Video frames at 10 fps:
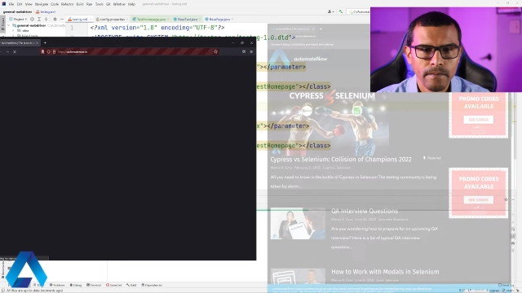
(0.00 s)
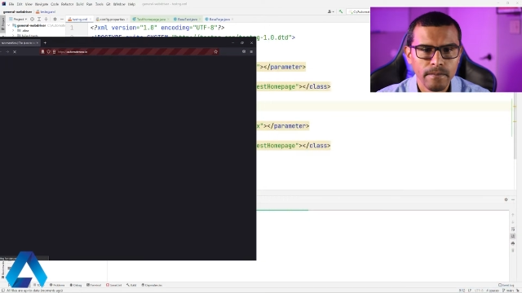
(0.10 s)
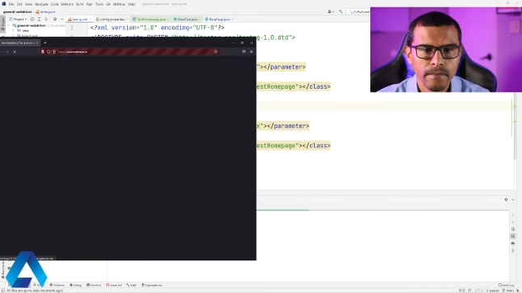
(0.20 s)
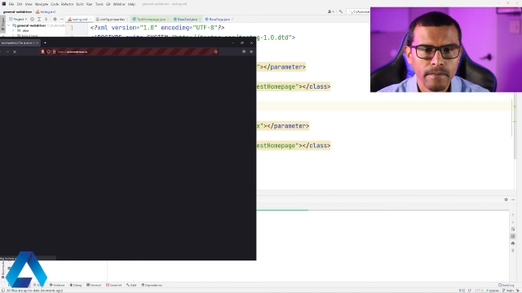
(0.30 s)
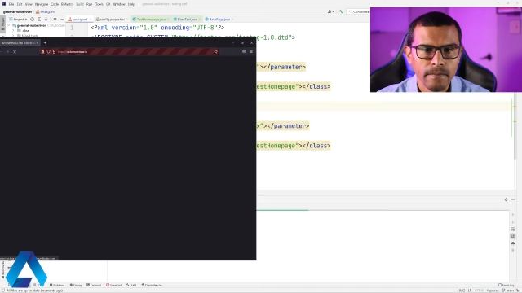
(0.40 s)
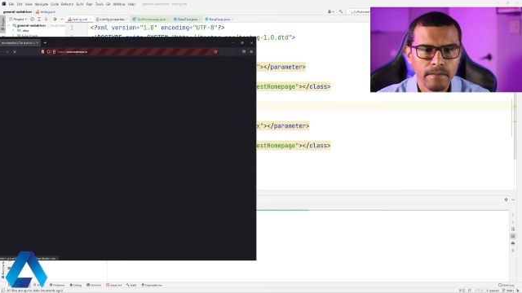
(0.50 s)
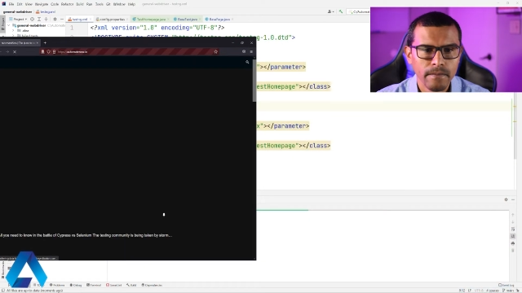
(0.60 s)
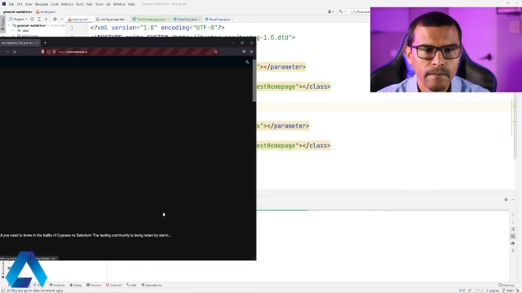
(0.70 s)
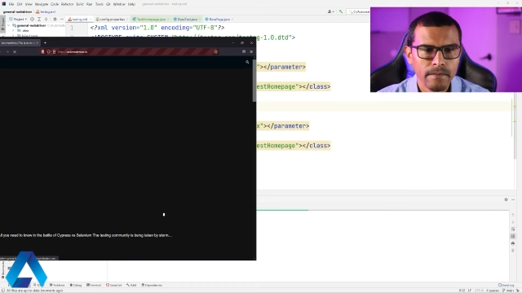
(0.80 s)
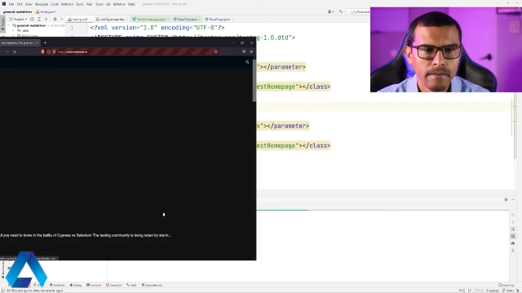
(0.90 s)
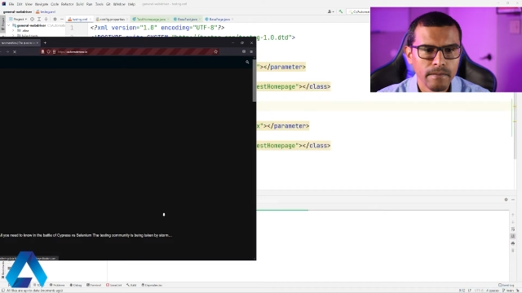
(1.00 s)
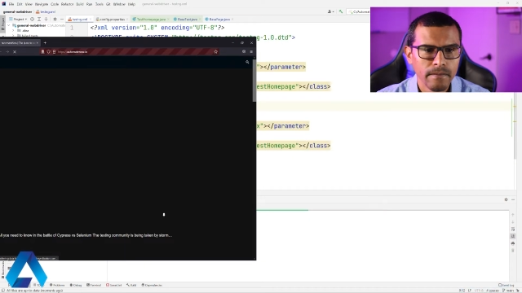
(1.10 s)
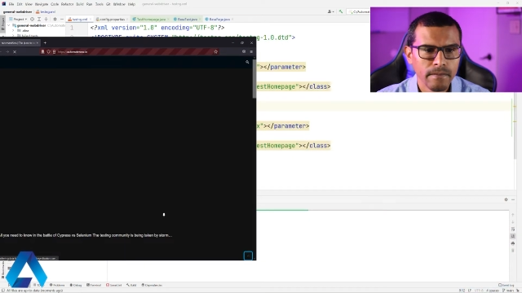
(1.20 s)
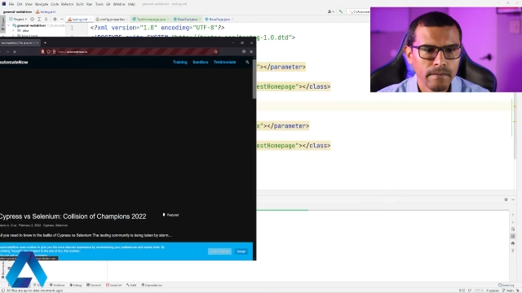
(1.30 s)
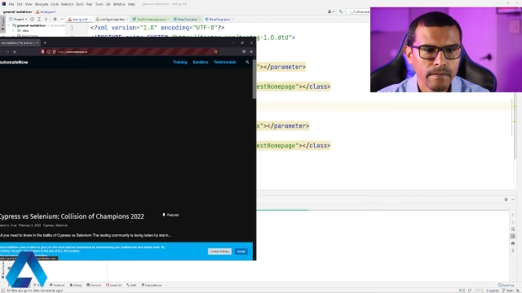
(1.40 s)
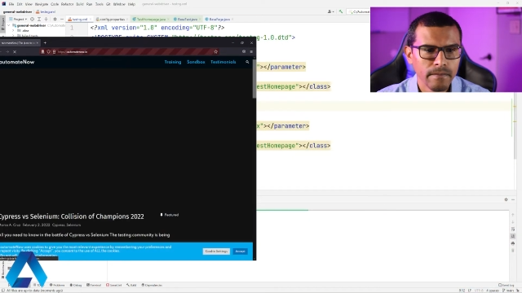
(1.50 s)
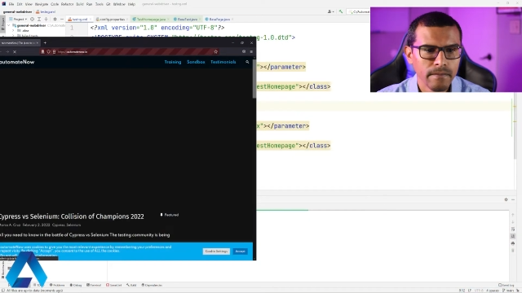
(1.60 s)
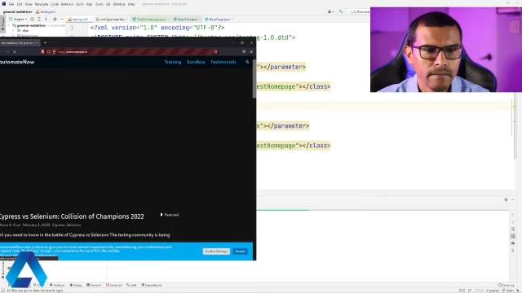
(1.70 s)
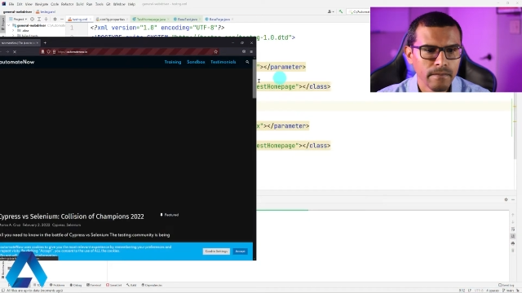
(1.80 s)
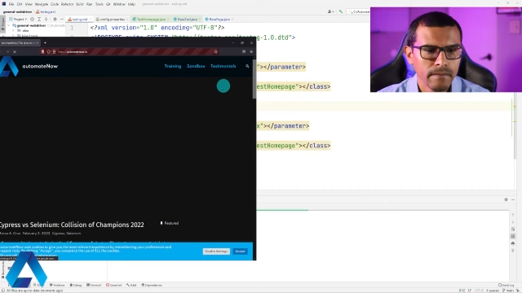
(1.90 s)

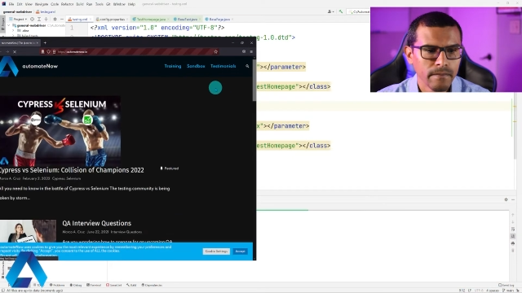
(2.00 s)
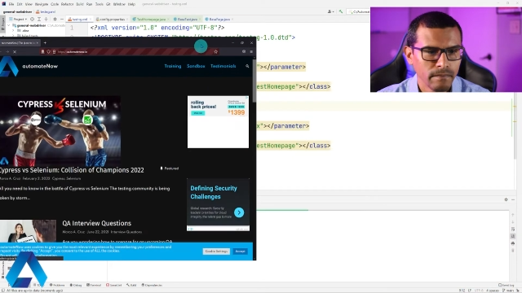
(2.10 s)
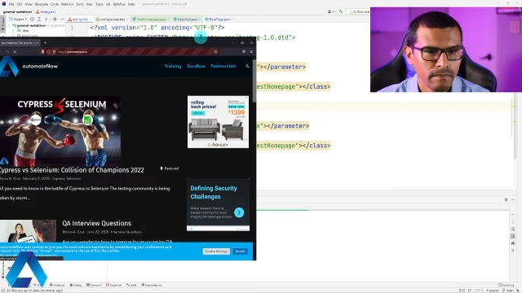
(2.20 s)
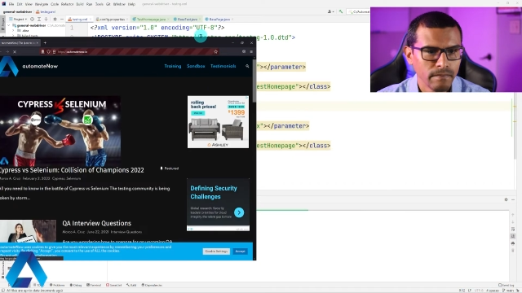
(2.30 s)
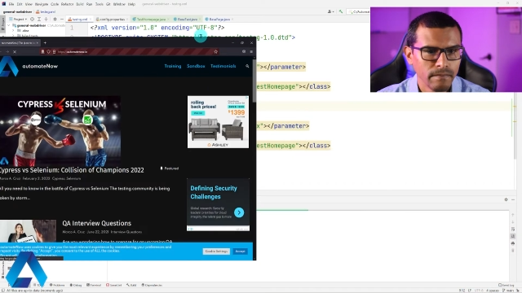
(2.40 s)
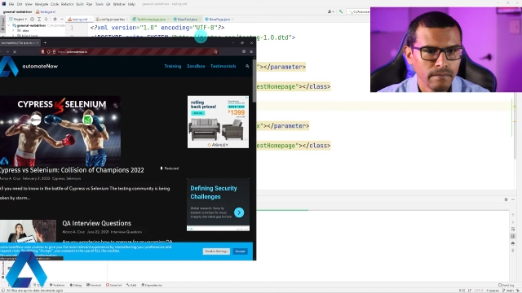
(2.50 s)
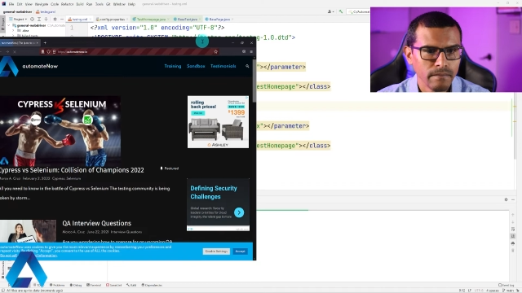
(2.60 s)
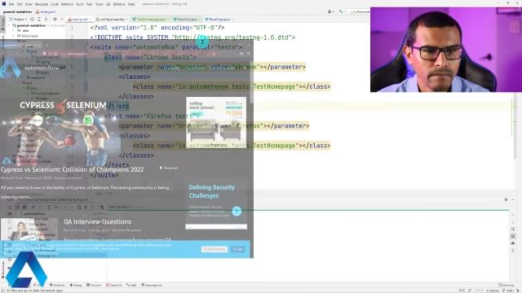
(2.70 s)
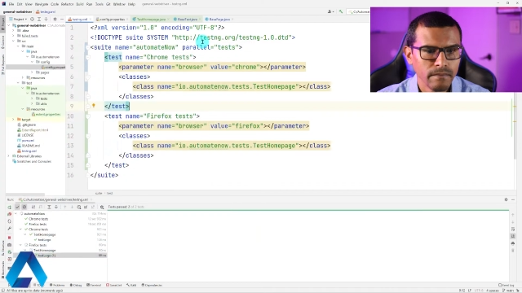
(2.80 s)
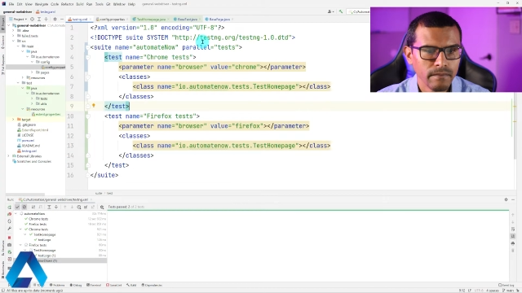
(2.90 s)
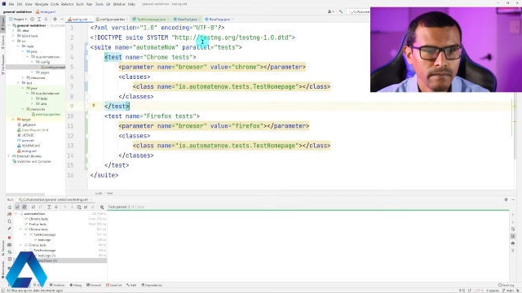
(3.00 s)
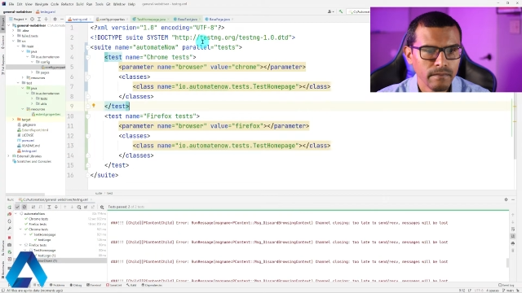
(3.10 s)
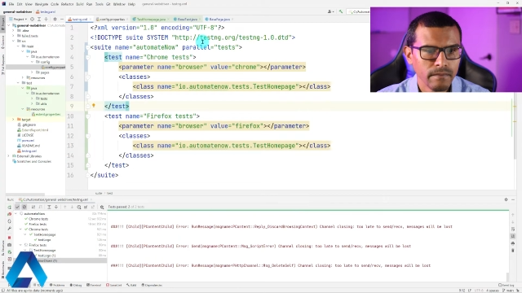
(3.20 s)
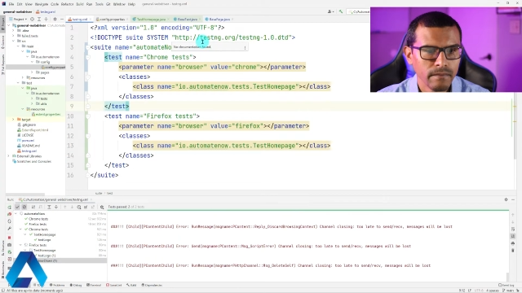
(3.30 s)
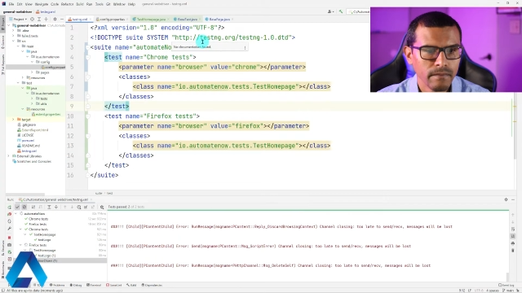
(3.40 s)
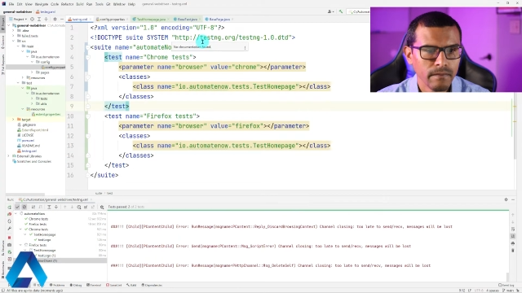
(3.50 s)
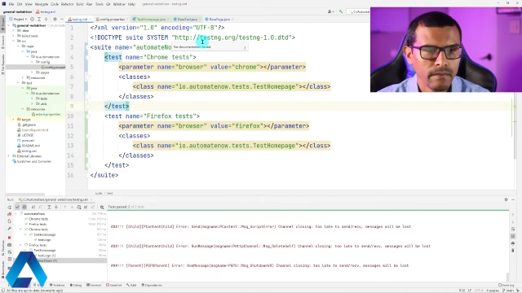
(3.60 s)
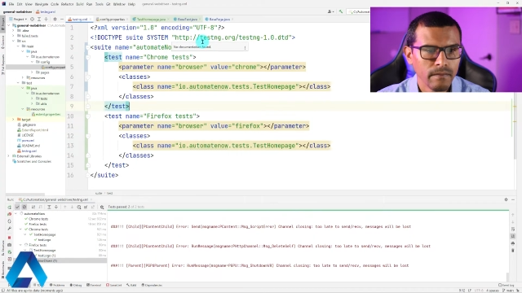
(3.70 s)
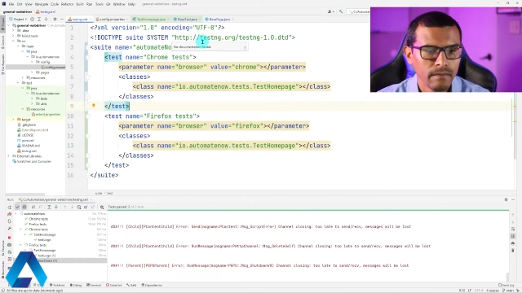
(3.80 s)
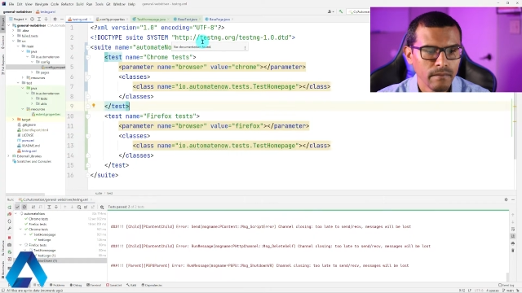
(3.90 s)

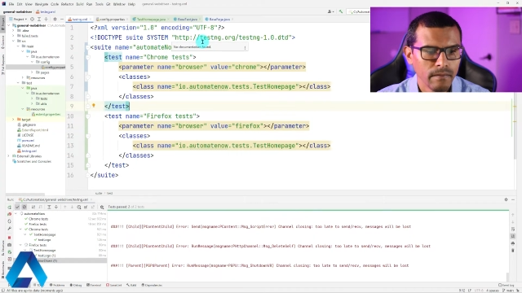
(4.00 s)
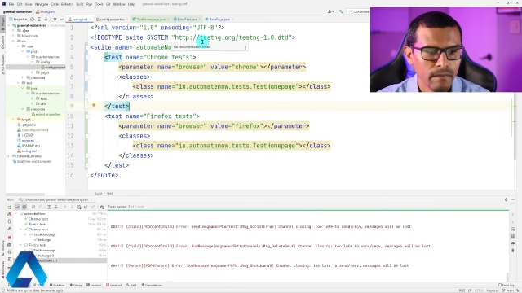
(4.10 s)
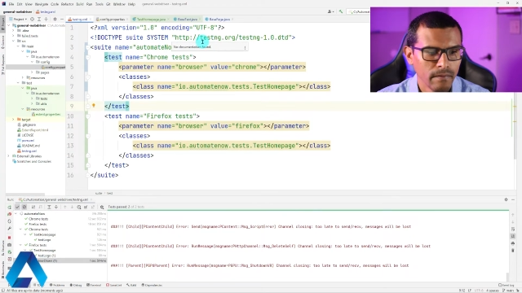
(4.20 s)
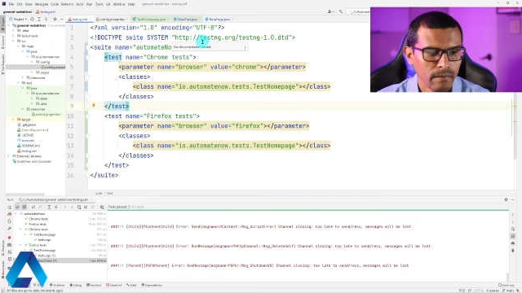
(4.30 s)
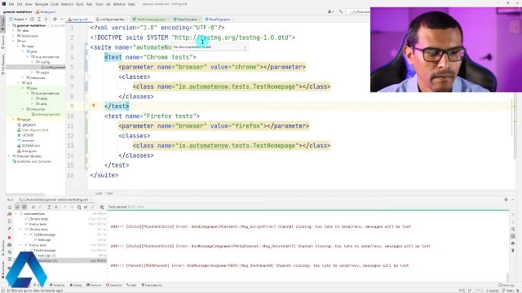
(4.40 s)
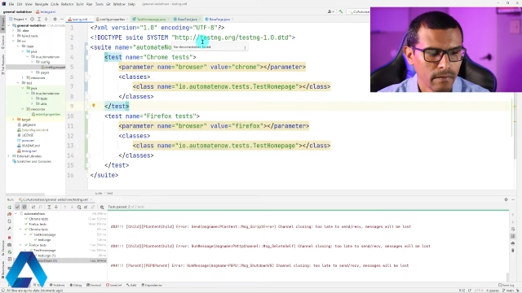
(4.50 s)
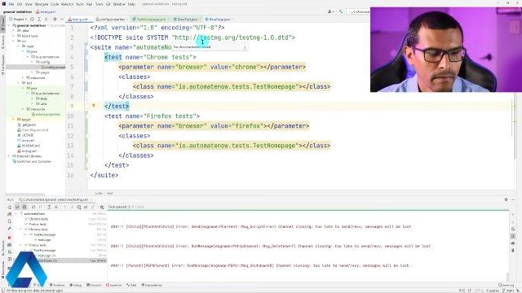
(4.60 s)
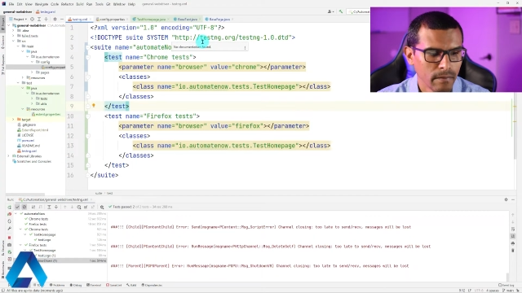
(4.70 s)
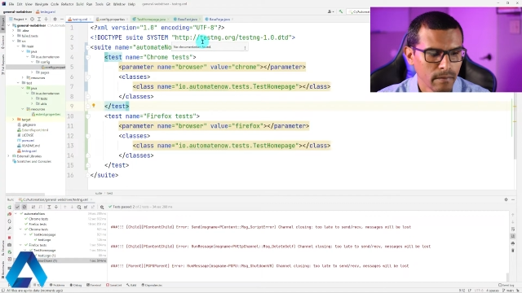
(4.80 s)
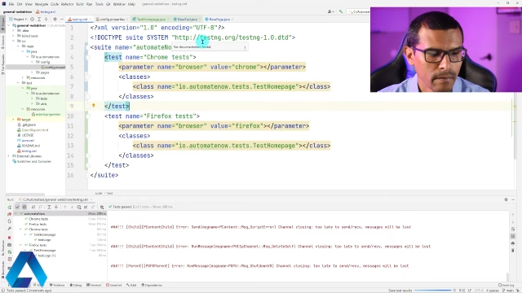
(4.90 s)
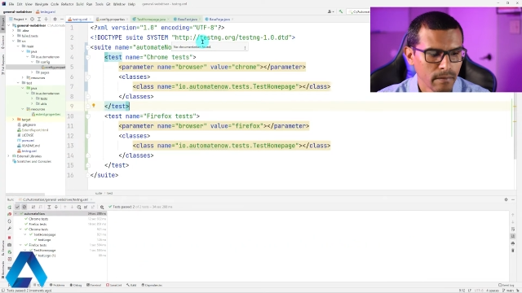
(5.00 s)
Nothing is said.